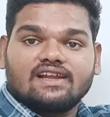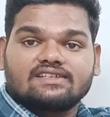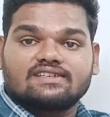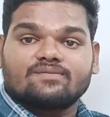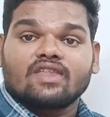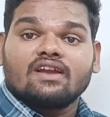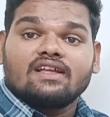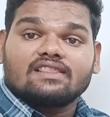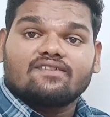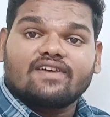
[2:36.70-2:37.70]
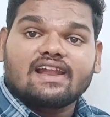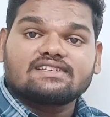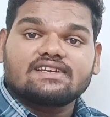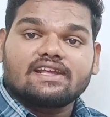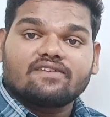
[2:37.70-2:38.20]
velocity. The
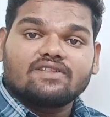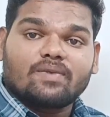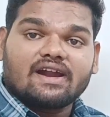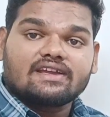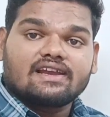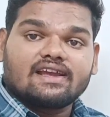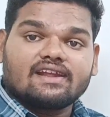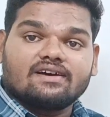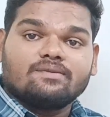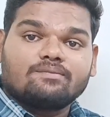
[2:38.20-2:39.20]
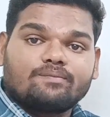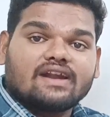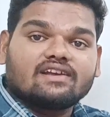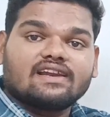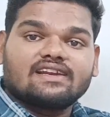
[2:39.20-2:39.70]
velocity of the particle at a
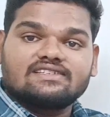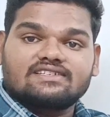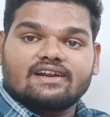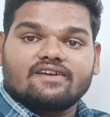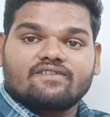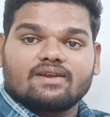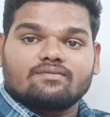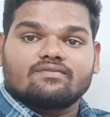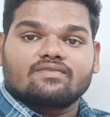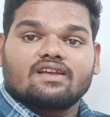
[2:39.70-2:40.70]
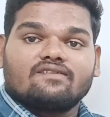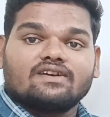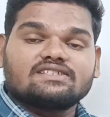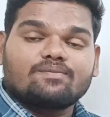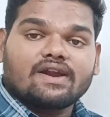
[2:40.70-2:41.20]
particular instant of time.
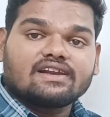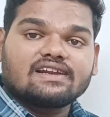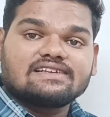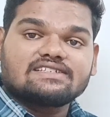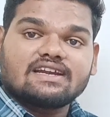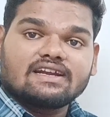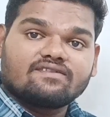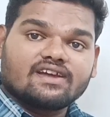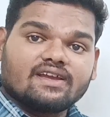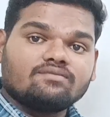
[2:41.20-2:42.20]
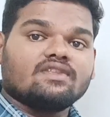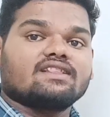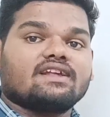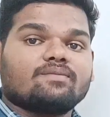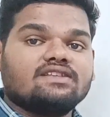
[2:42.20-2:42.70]
What is a particular instant of time?
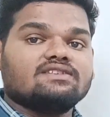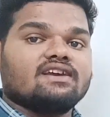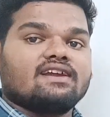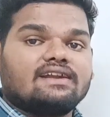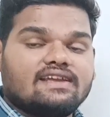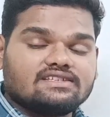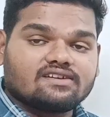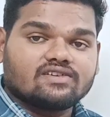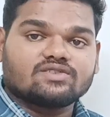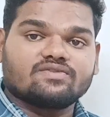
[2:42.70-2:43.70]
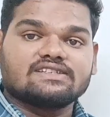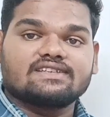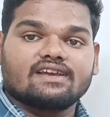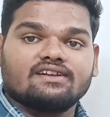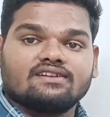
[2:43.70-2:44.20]
That means t is equals to
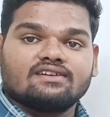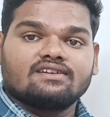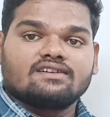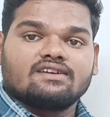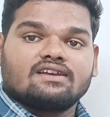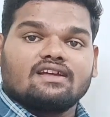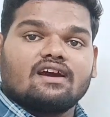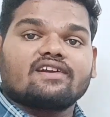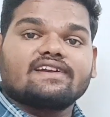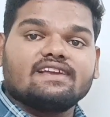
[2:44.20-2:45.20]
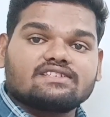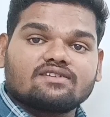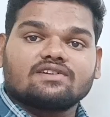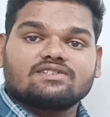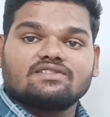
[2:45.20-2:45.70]
1 second or t is
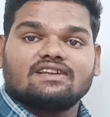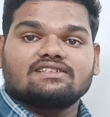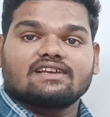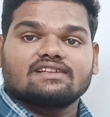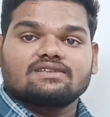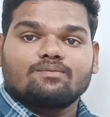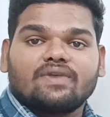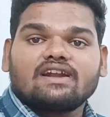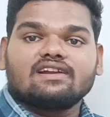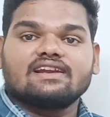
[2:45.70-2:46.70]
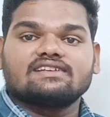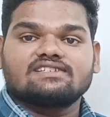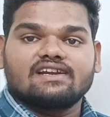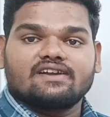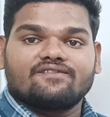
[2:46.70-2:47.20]
equals to 3 seconds. Particular
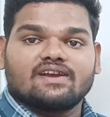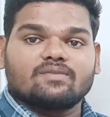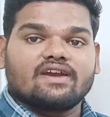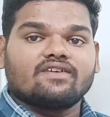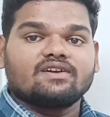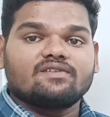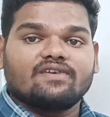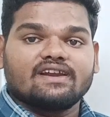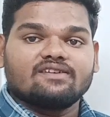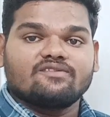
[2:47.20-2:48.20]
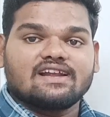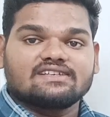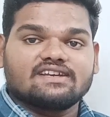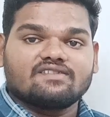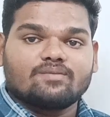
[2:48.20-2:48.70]
instant of time. I want to find the
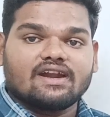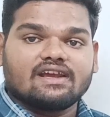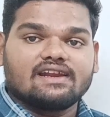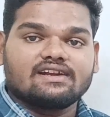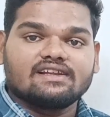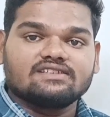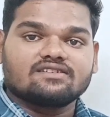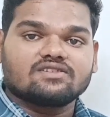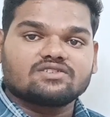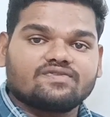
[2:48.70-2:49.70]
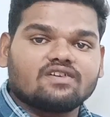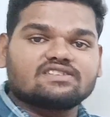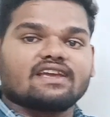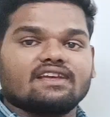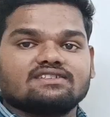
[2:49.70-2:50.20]
velocity of the particle at a t is equals to
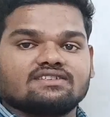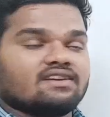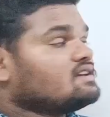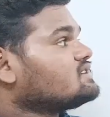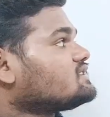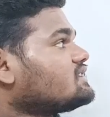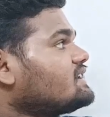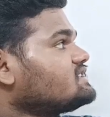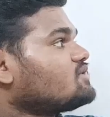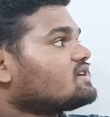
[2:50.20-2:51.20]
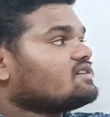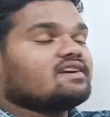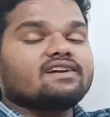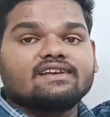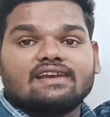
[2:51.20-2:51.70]
4 seconds. So that is what
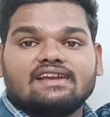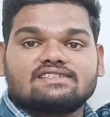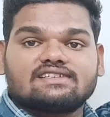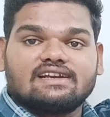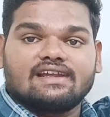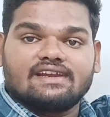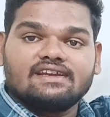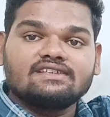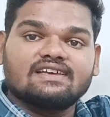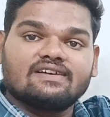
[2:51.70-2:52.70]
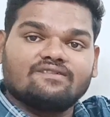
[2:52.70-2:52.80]
called instantaneous